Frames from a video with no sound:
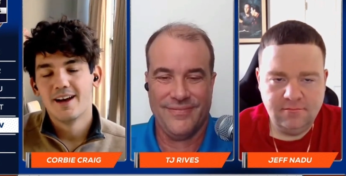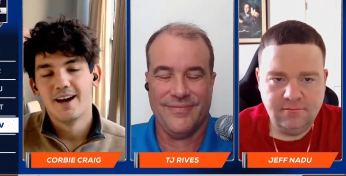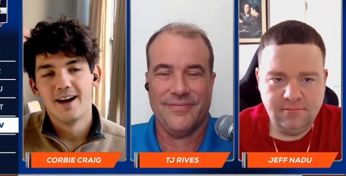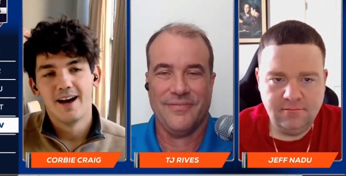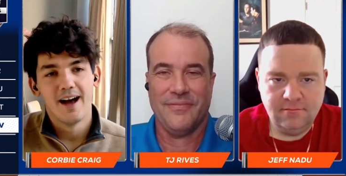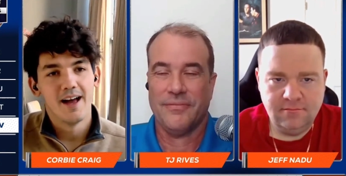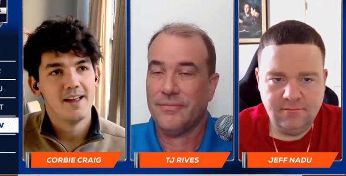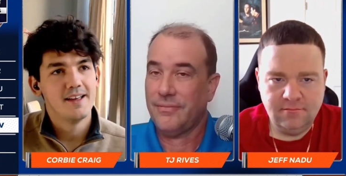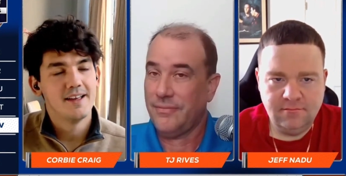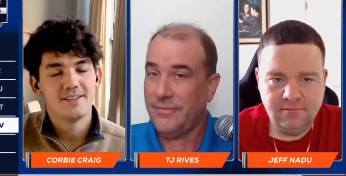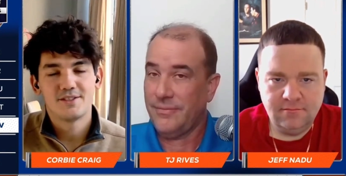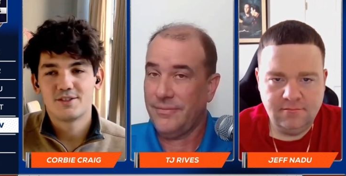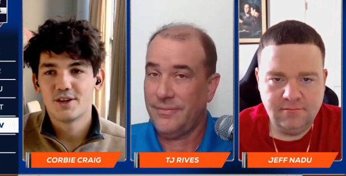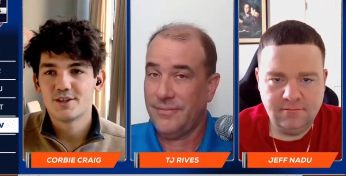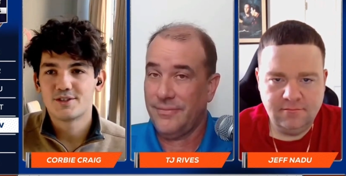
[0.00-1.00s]

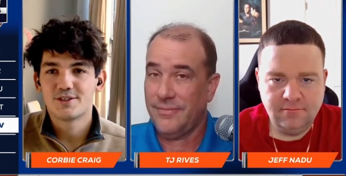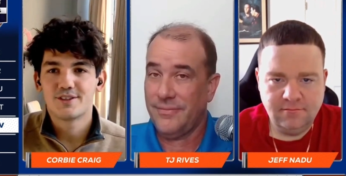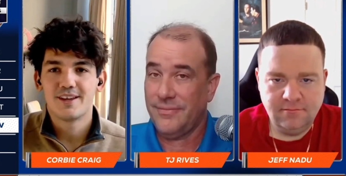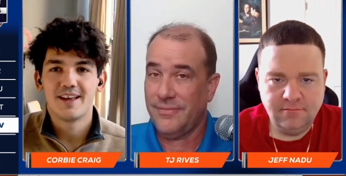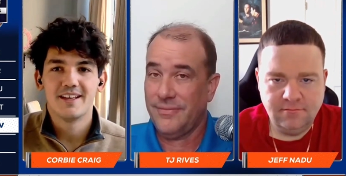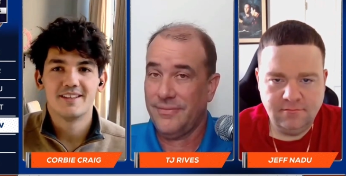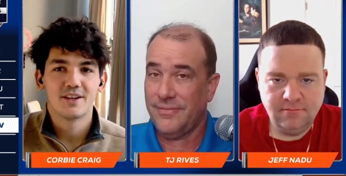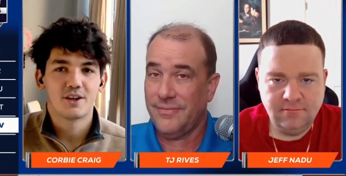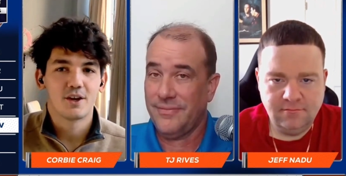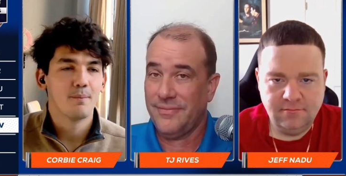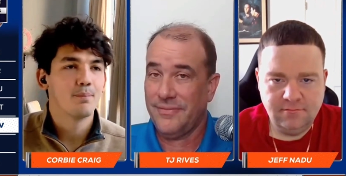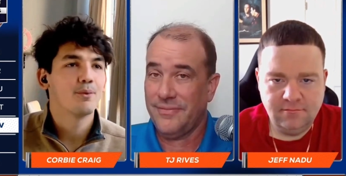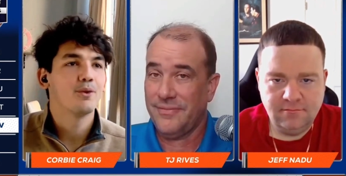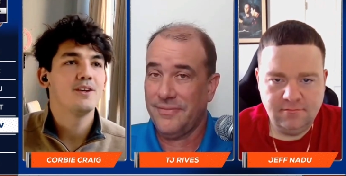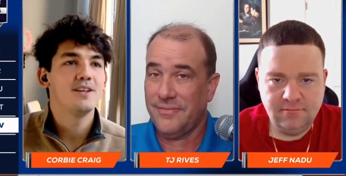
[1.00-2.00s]
Speaker 1: It's a
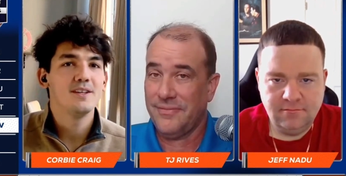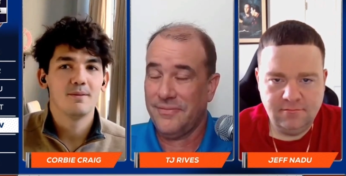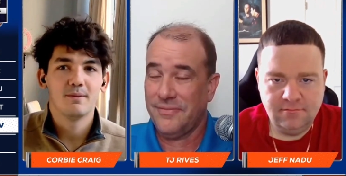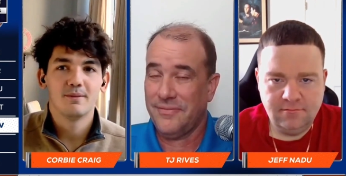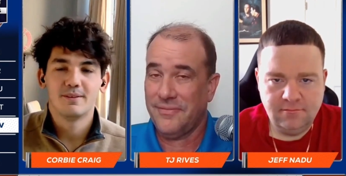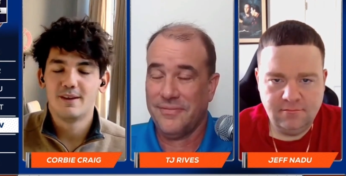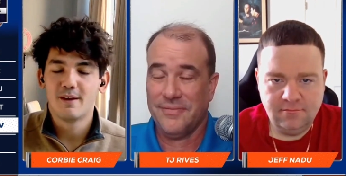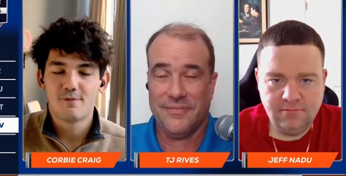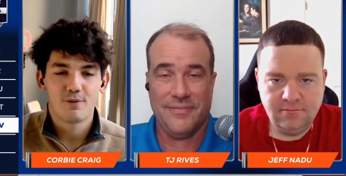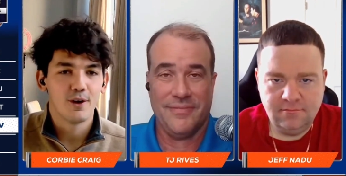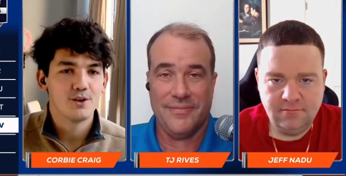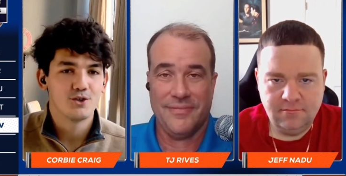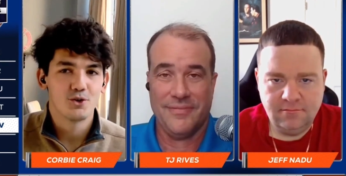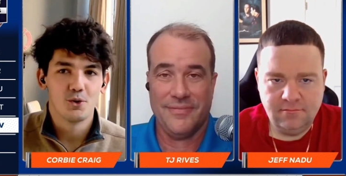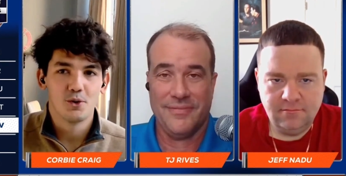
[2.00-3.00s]
complete
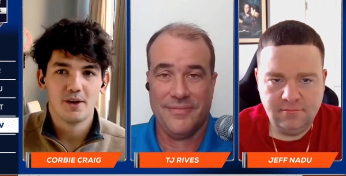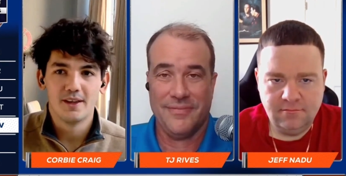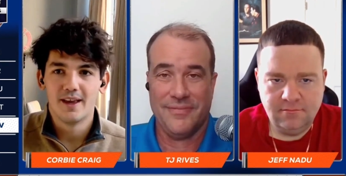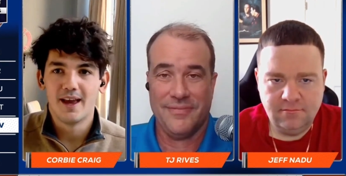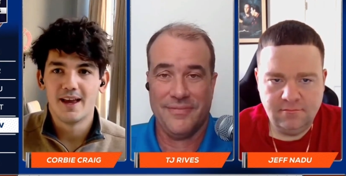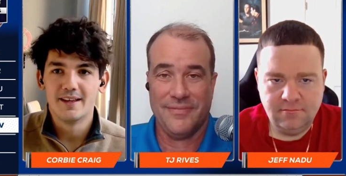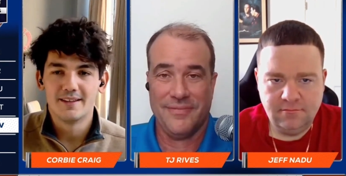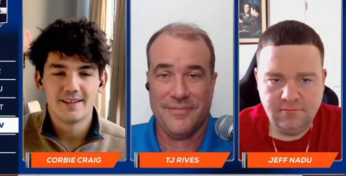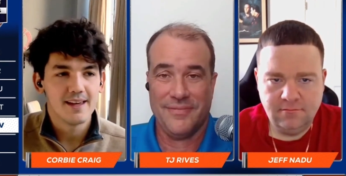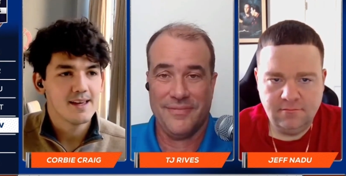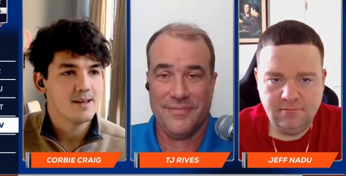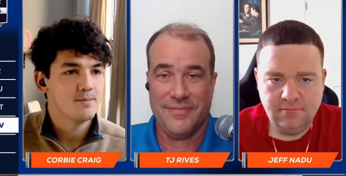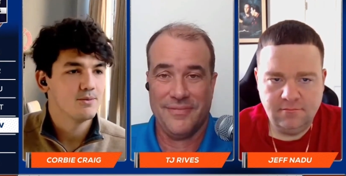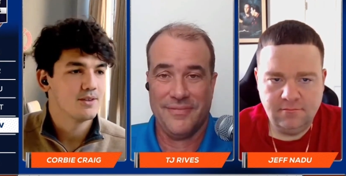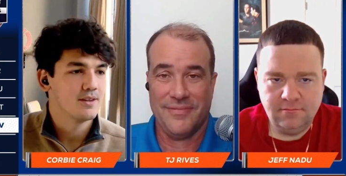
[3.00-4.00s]
differential in
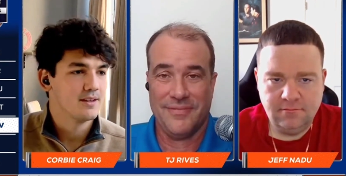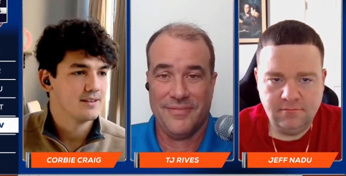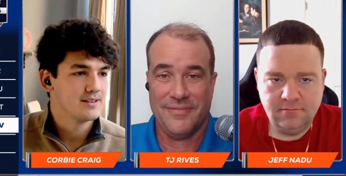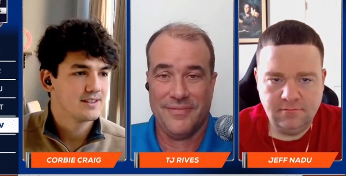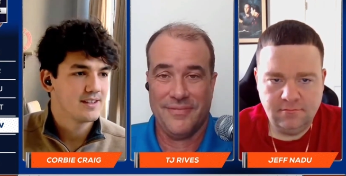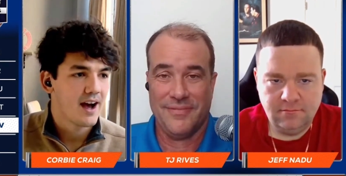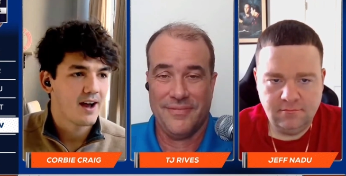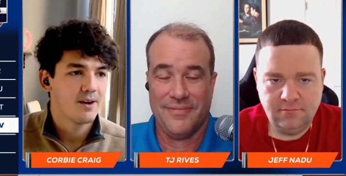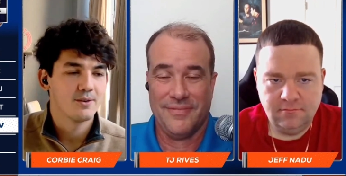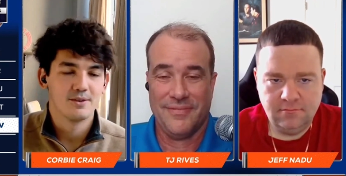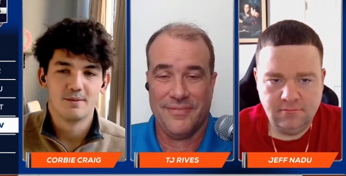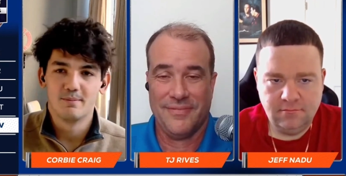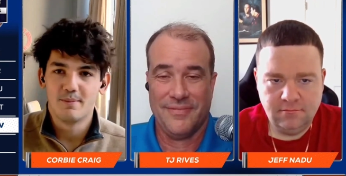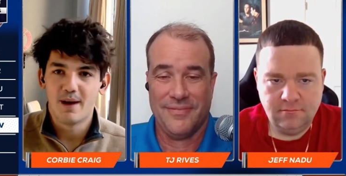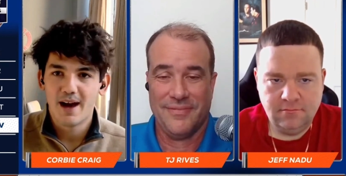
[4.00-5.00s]
teams and
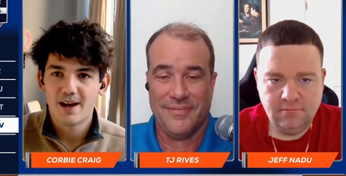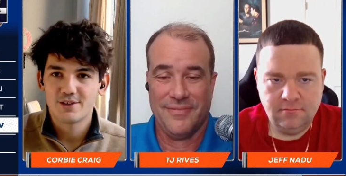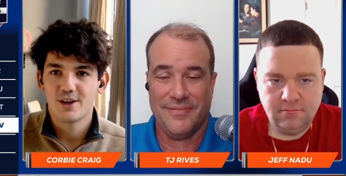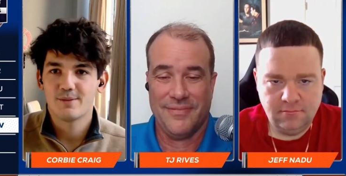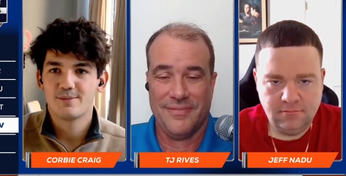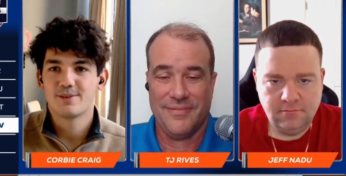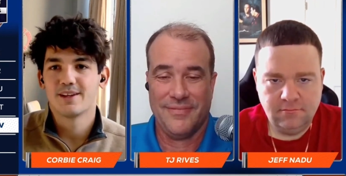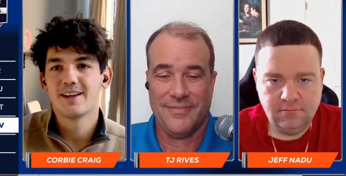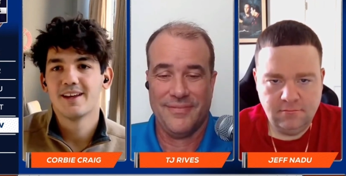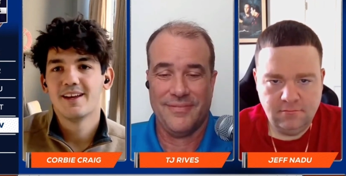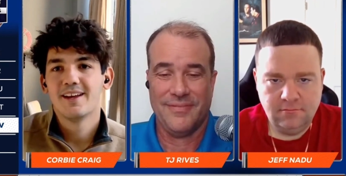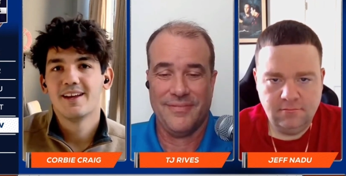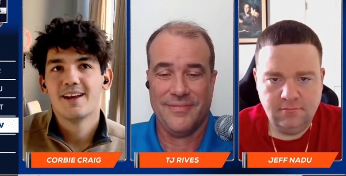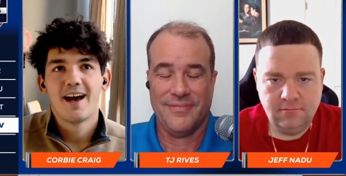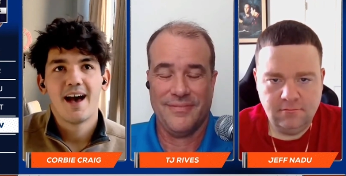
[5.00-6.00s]
styles and matchups. Like,
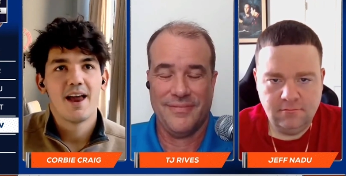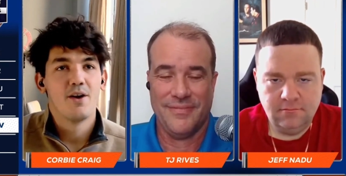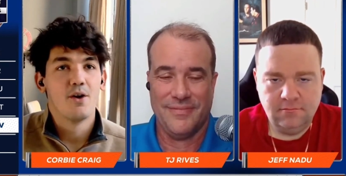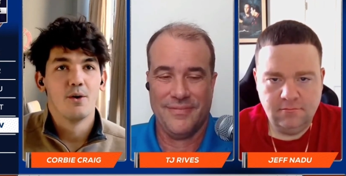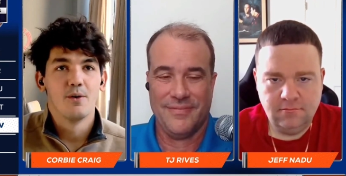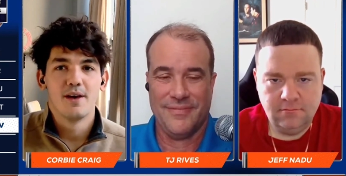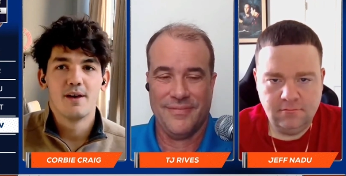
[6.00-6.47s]
I don't know.